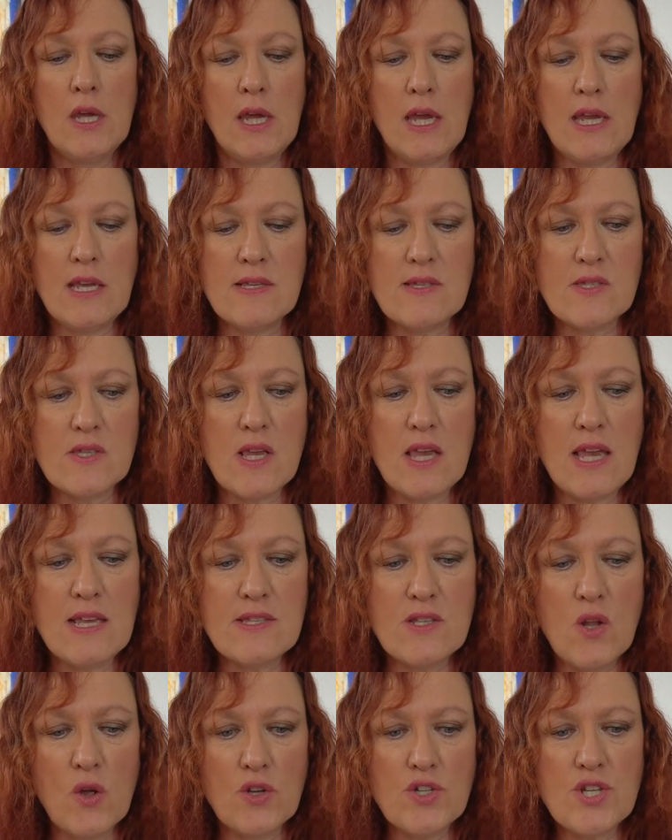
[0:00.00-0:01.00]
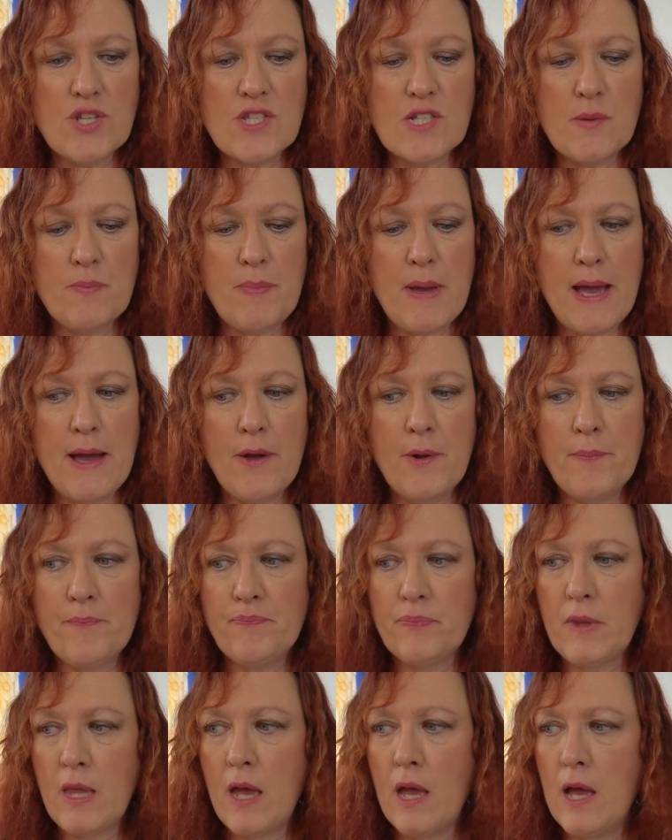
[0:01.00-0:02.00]
is not just
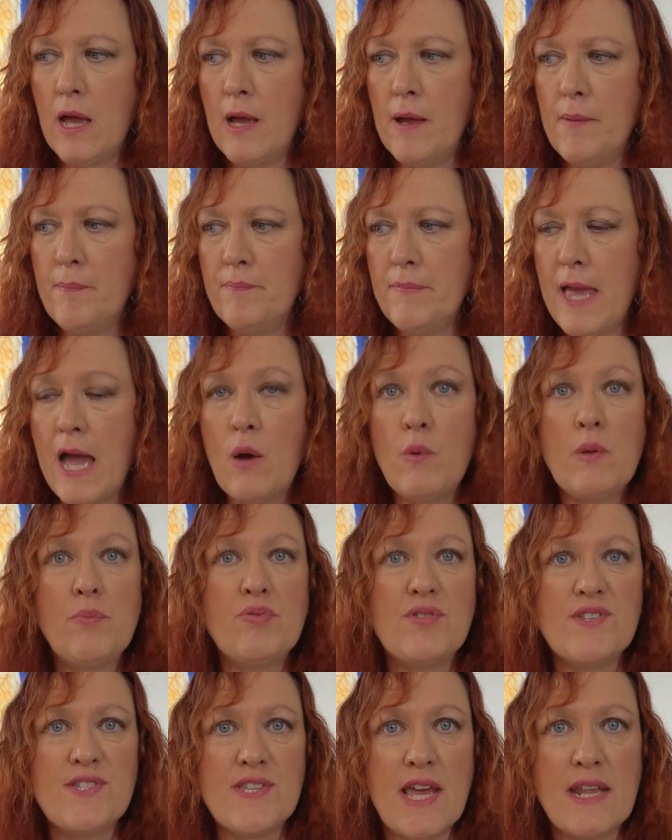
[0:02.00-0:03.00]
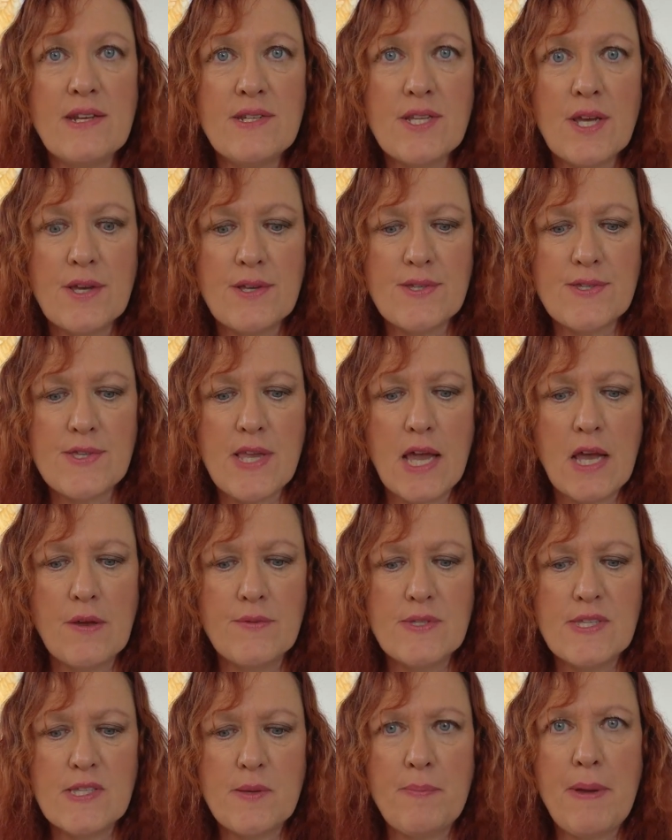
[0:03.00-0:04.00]
about how we present
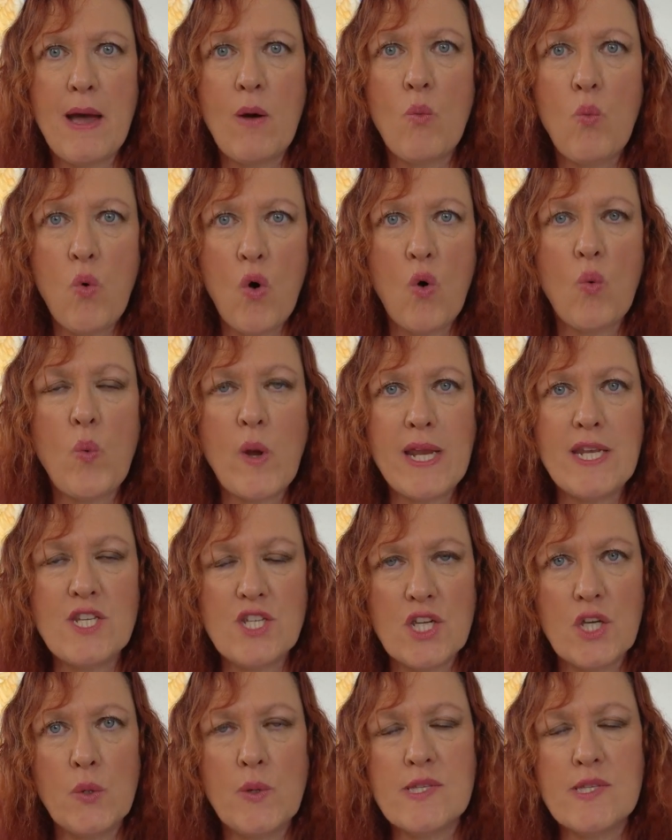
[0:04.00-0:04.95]
ourselves. It's about what we do.